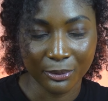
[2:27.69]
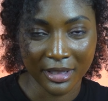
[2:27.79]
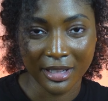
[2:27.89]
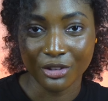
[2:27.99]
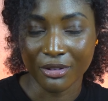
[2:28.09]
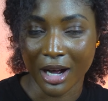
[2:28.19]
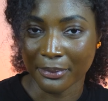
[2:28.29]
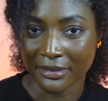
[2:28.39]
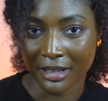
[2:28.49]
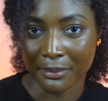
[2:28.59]
when he
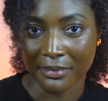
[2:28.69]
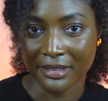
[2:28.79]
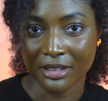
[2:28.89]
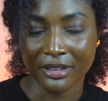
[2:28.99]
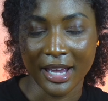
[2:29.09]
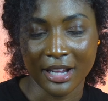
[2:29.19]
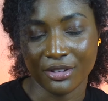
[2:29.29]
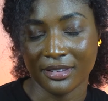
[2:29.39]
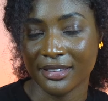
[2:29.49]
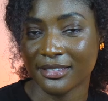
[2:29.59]
drops them, still
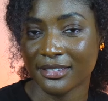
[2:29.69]
catches his